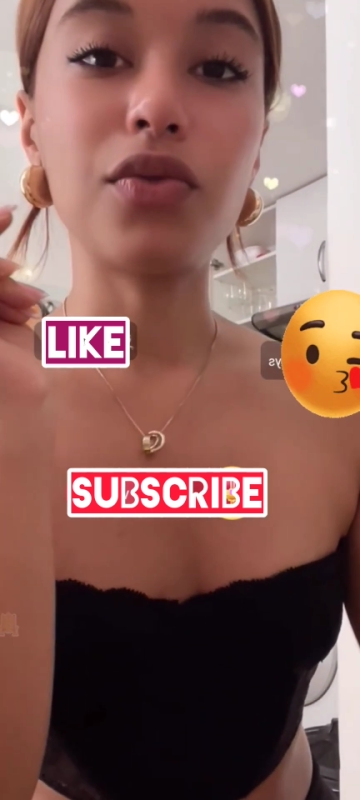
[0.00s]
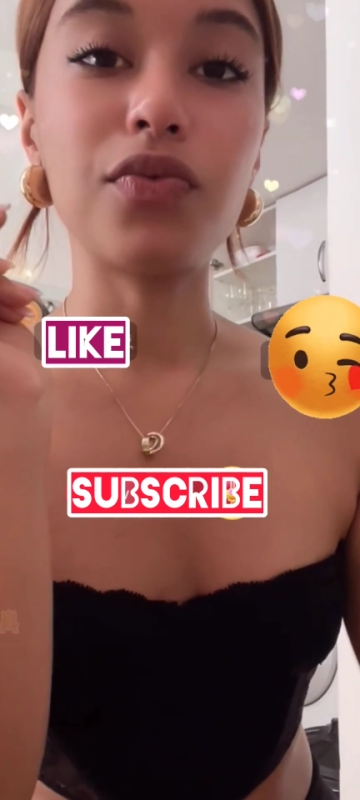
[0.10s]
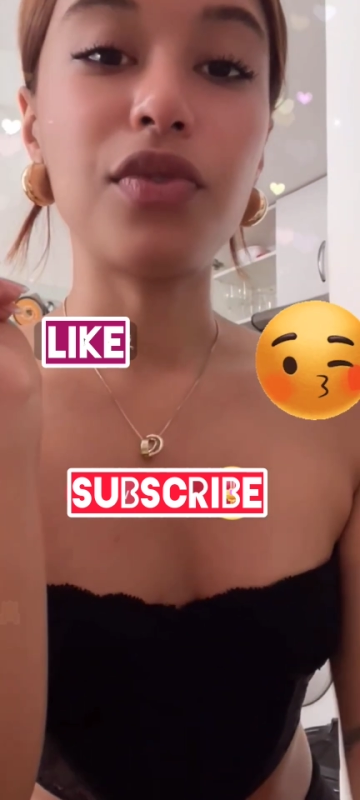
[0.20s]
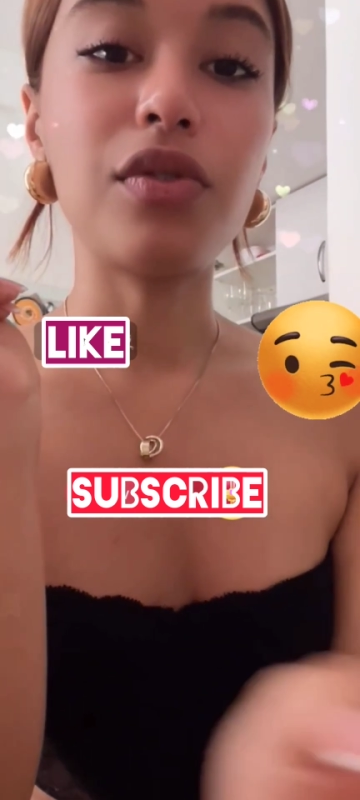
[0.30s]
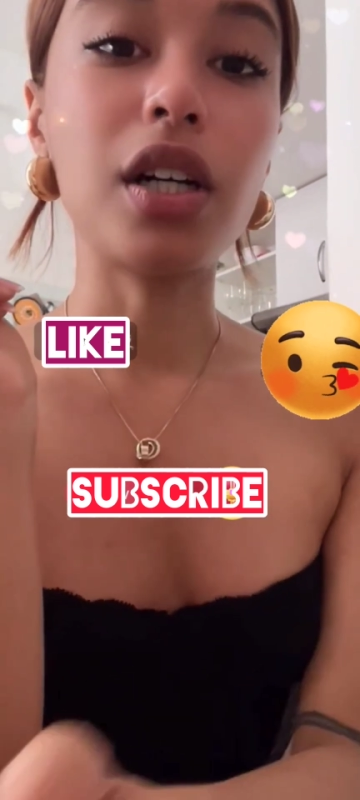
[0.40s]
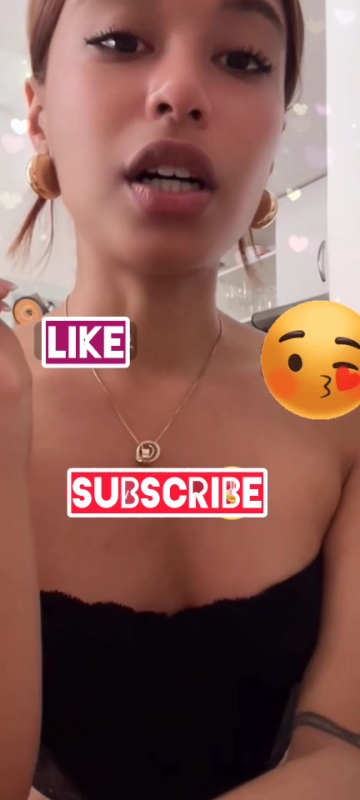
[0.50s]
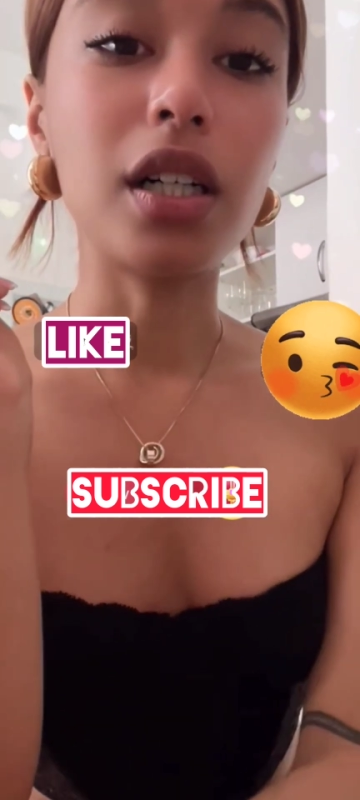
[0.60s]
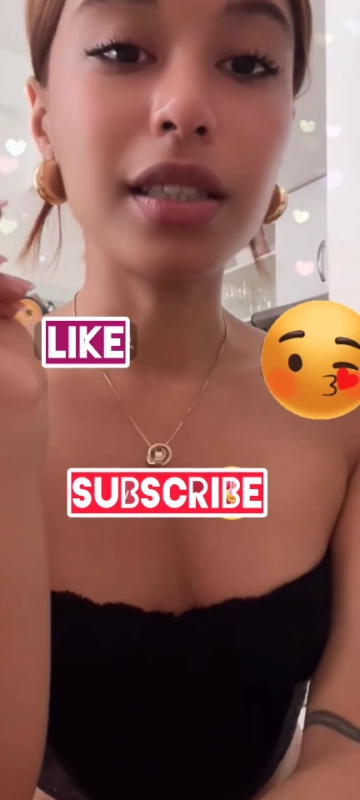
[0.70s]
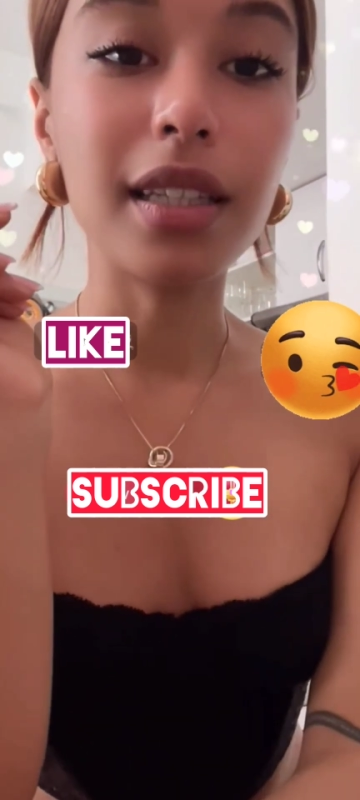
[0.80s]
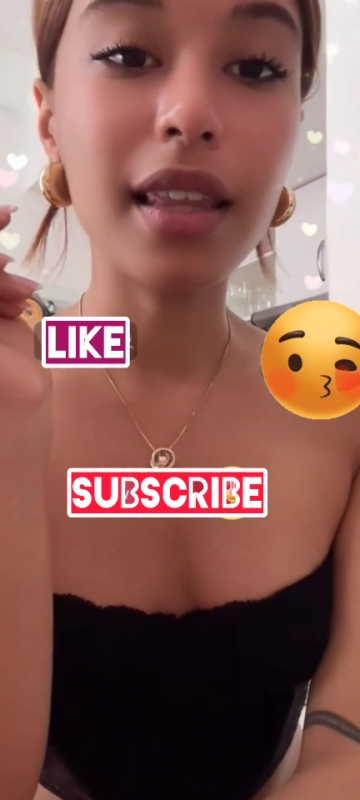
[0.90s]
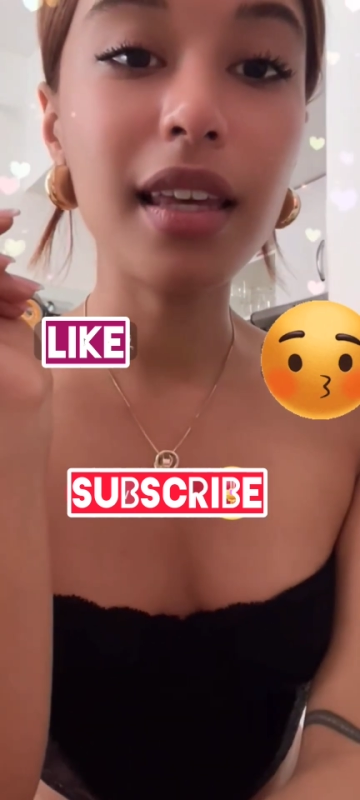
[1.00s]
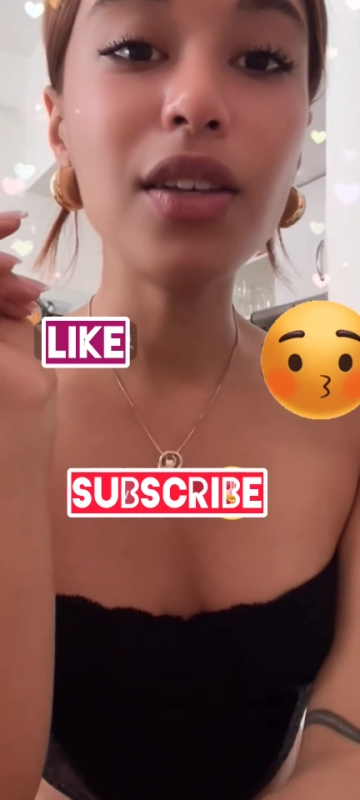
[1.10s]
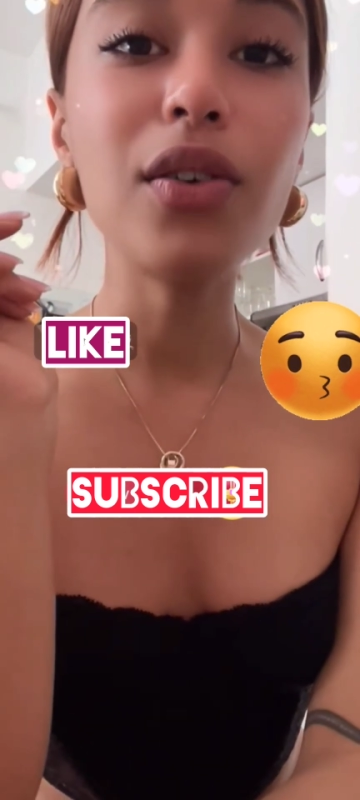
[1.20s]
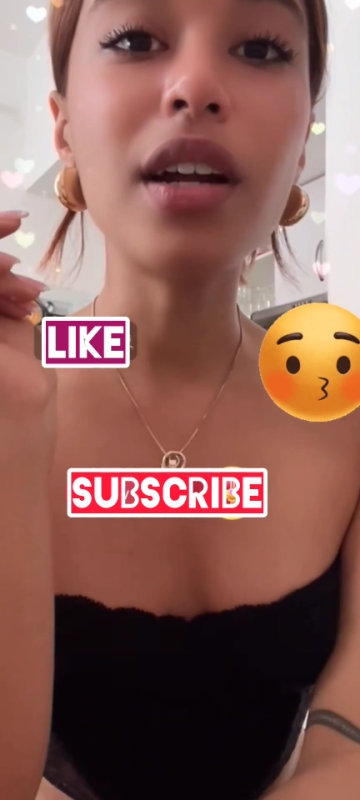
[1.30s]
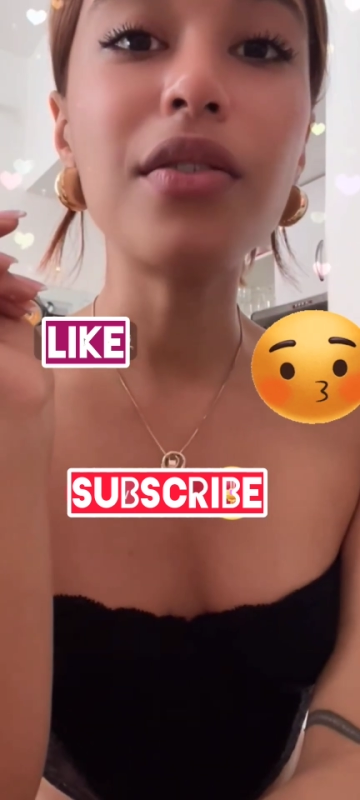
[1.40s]
Very hot. Thank you,
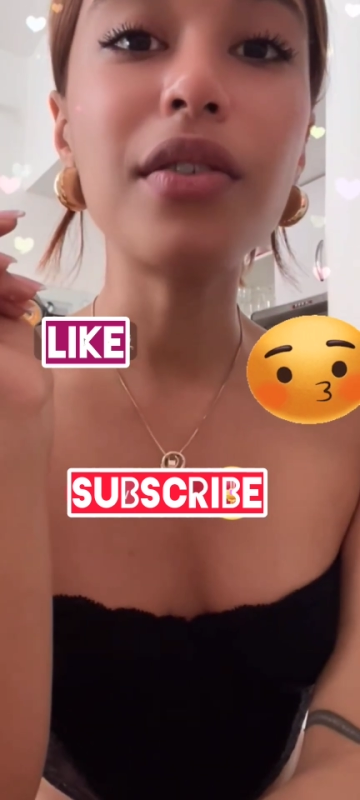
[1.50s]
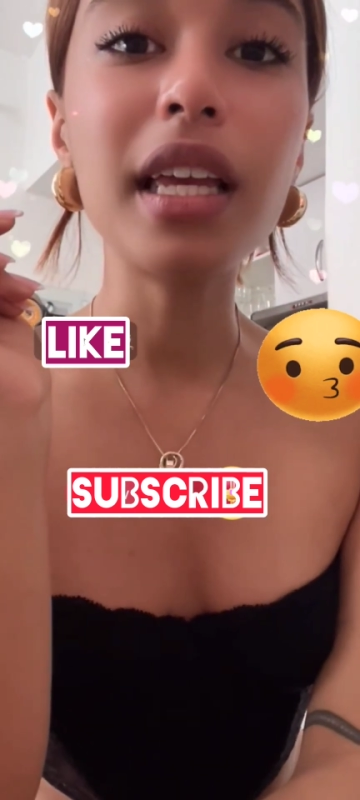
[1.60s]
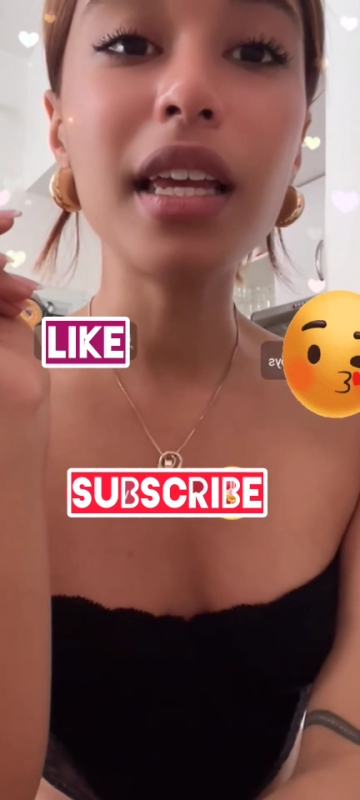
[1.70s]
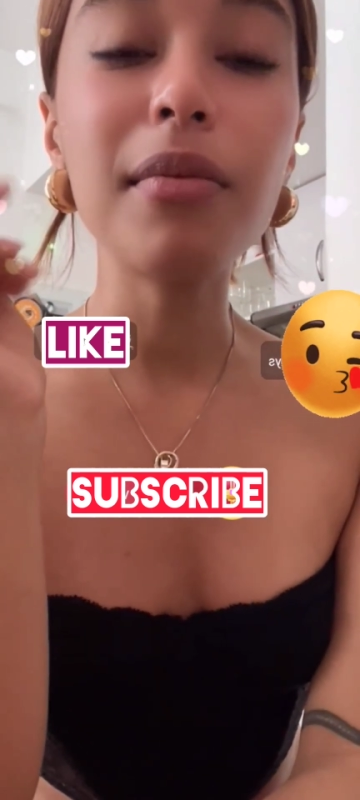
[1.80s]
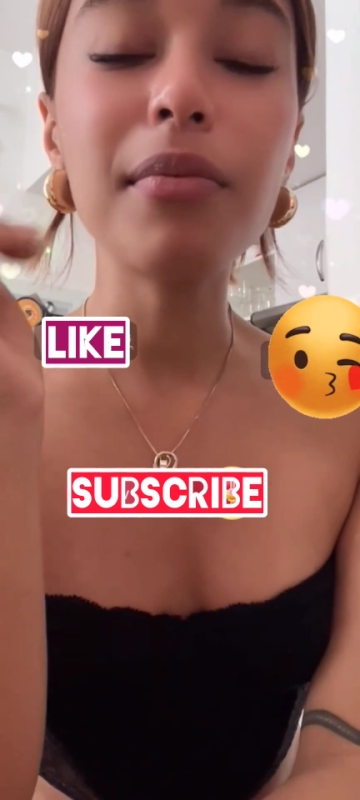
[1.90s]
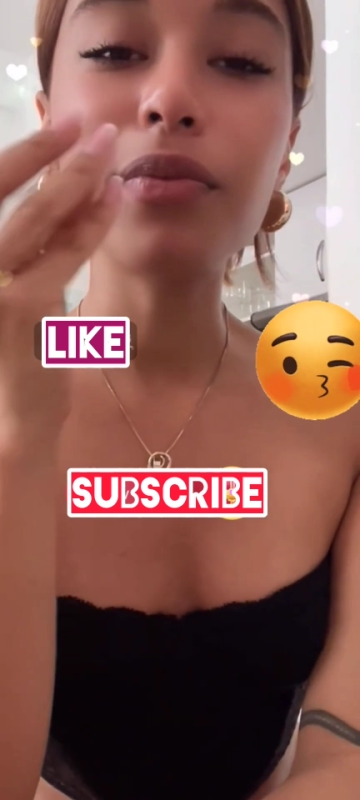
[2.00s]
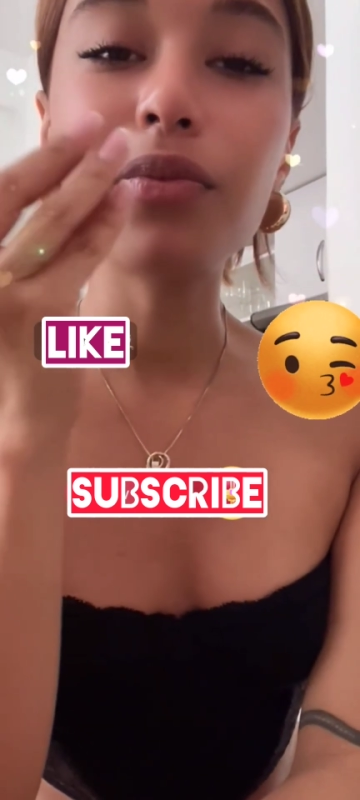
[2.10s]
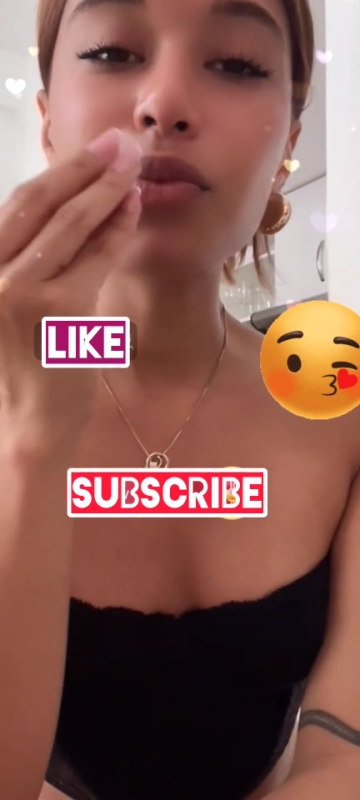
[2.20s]
Karim.